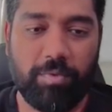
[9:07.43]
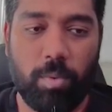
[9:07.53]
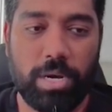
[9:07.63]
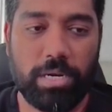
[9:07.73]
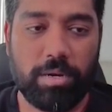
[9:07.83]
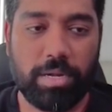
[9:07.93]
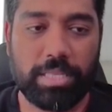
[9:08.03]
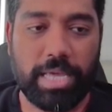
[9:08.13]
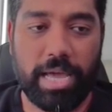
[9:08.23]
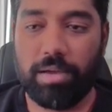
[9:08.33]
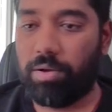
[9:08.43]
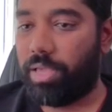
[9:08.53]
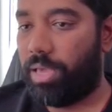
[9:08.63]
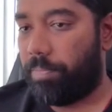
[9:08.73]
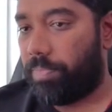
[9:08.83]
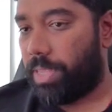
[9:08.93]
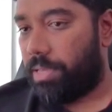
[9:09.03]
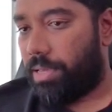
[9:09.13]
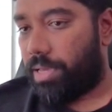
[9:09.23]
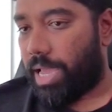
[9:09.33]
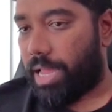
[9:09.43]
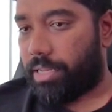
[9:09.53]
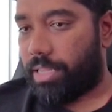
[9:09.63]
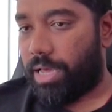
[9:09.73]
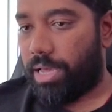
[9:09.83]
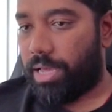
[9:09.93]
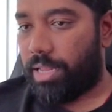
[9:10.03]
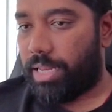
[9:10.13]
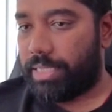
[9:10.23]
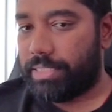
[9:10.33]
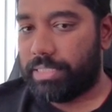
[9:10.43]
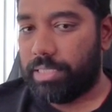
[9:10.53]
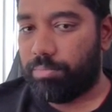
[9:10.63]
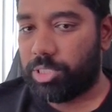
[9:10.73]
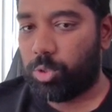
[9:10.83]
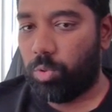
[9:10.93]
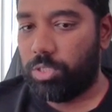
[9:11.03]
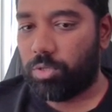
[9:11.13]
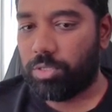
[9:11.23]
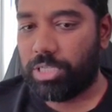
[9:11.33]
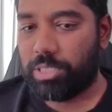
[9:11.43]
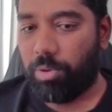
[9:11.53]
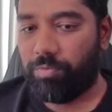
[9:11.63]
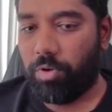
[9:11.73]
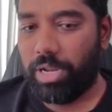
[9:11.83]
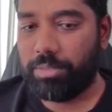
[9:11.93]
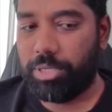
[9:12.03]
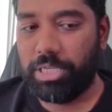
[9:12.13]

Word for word: forward on attack. Okay. And then let's see. Bastoni is on a 6.4. Let's bring